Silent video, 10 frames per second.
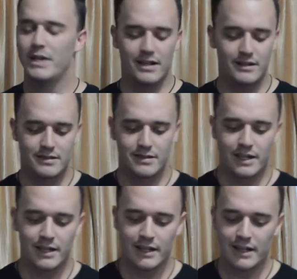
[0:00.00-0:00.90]
Because
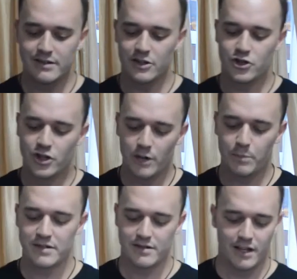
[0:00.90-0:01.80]
sin is the
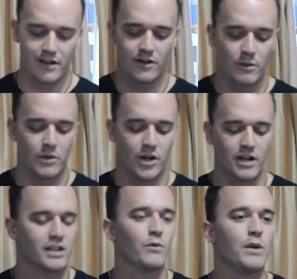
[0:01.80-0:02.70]
cheapest thing on the
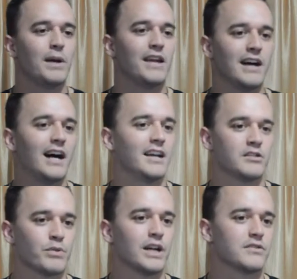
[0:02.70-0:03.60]
market that we pay the
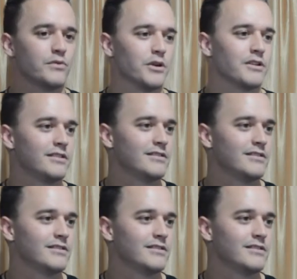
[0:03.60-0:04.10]
highest price for.